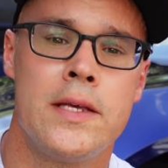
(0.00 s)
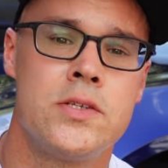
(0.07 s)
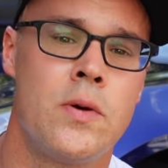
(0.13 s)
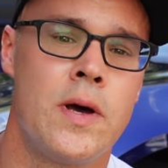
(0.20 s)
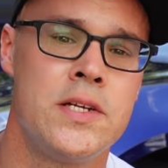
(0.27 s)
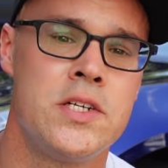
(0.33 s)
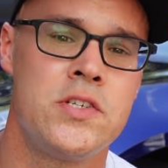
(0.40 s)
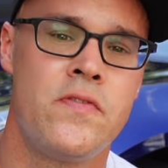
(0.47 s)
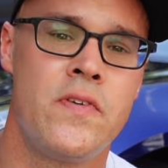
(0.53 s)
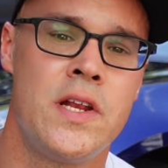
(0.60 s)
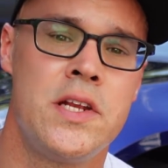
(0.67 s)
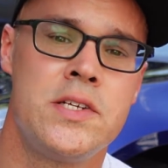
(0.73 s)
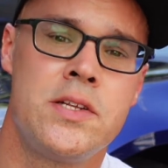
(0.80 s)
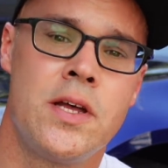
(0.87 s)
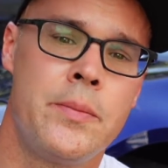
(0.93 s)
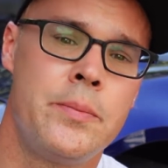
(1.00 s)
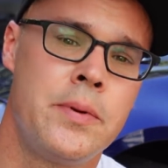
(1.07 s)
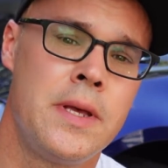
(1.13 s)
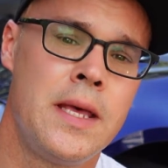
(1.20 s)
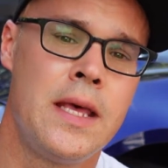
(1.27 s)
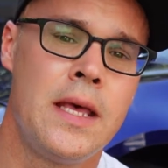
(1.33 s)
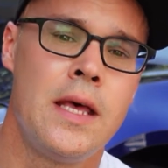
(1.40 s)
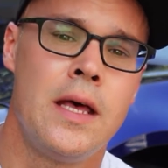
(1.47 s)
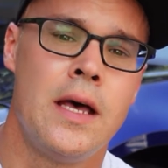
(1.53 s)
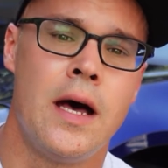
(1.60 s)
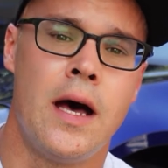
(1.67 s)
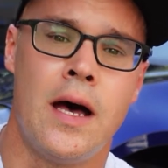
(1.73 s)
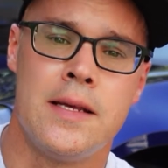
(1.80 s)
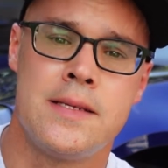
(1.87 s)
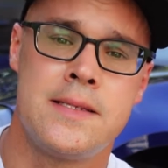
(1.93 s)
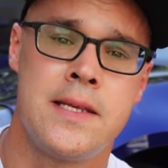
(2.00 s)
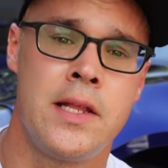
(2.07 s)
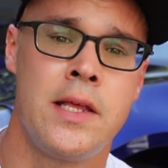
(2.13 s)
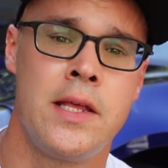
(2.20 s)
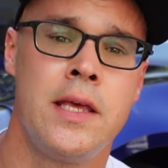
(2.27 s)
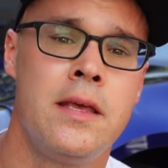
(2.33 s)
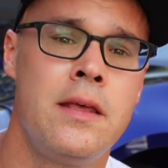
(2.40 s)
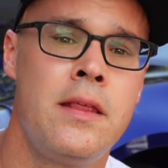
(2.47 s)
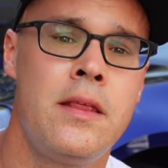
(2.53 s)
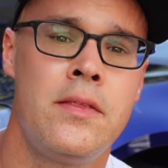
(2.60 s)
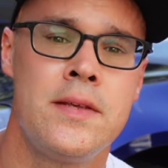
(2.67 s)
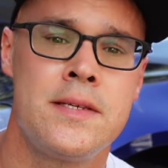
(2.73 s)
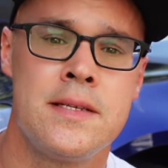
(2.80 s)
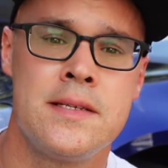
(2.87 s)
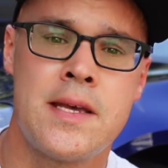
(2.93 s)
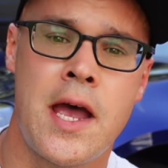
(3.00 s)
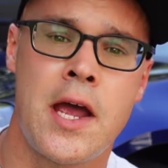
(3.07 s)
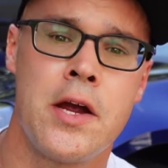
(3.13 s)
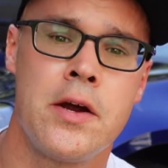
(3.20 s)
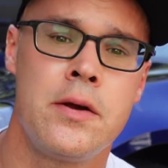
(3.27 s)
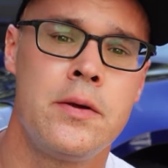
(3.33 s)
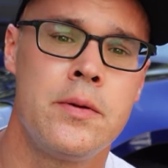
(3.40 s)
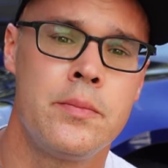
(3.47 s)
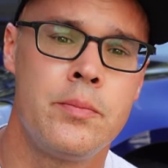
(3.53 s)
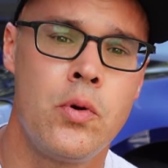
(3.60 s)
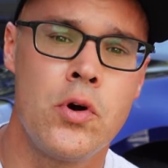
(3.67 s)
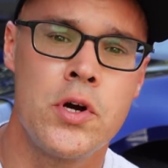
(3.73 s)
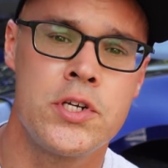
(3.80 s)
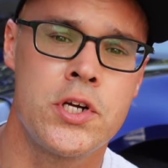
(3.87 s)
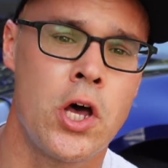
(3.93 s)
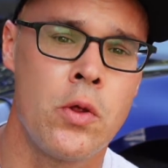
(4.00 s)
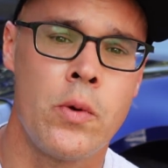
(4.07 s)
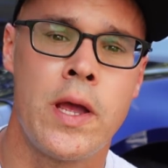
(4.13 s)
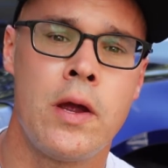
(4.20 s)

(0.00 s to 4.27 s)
so I just finished up sealing this entire Porsche all the way